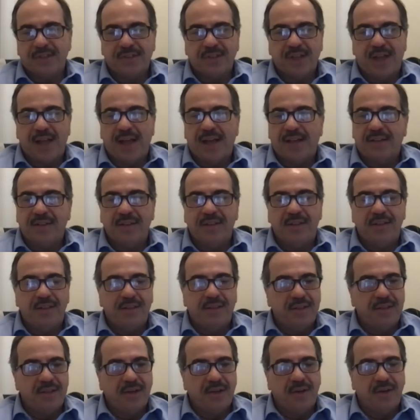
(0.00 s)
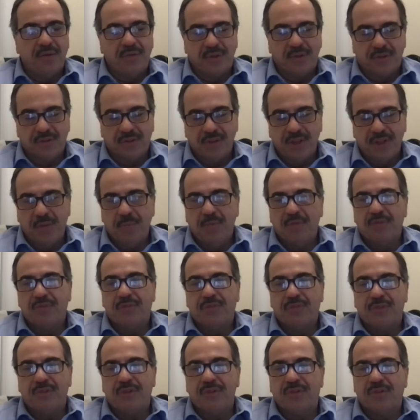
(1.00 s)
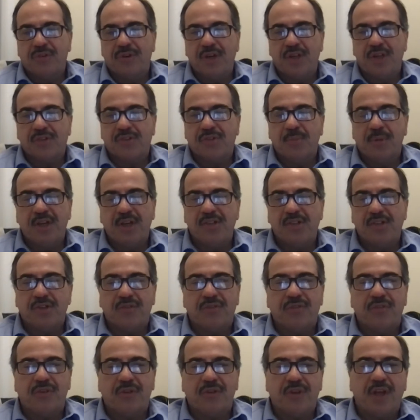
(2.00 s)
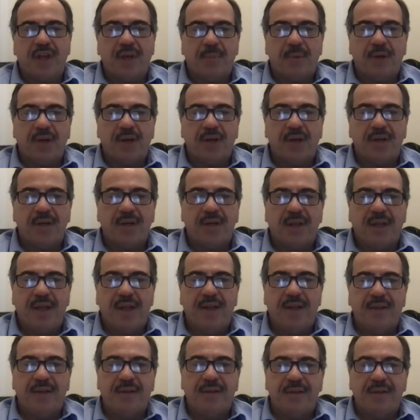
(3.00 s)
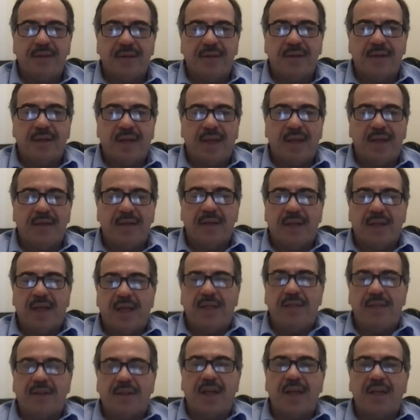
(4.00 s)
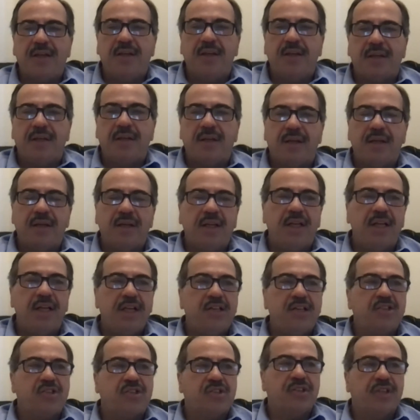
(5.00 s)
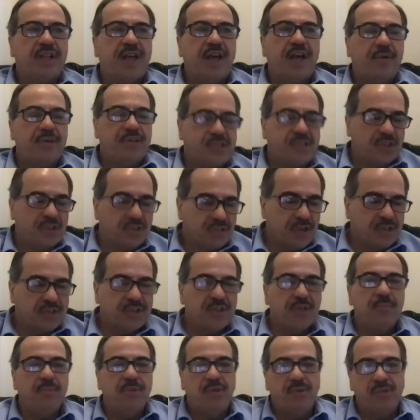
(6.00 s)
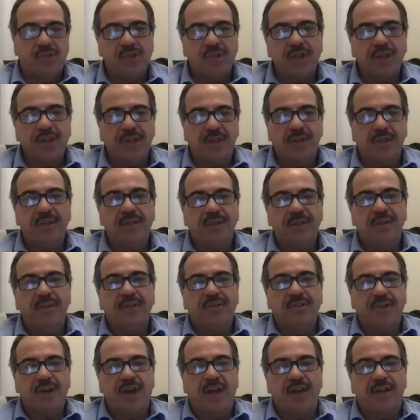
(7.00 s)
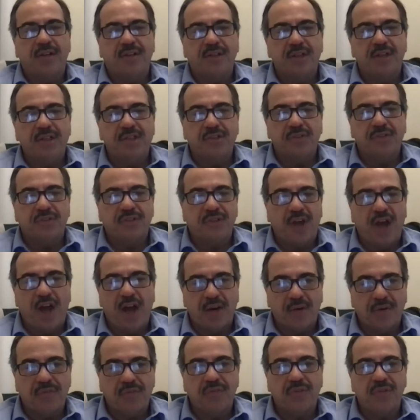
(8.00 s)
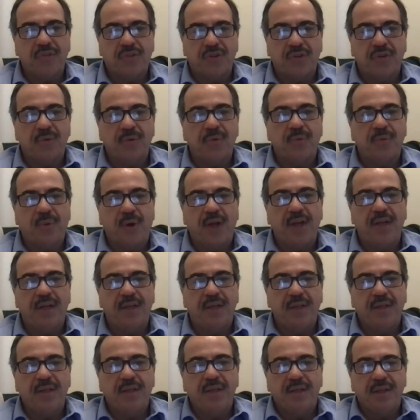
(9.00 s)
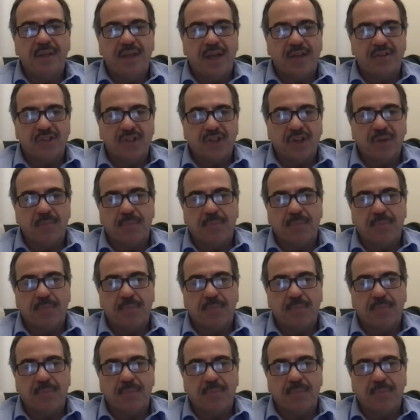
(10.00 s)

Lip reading: exactly, you know, the theme of the transformation for them, huh? And then he's interested in music. Jonathan, he's a photographer too, right? He actually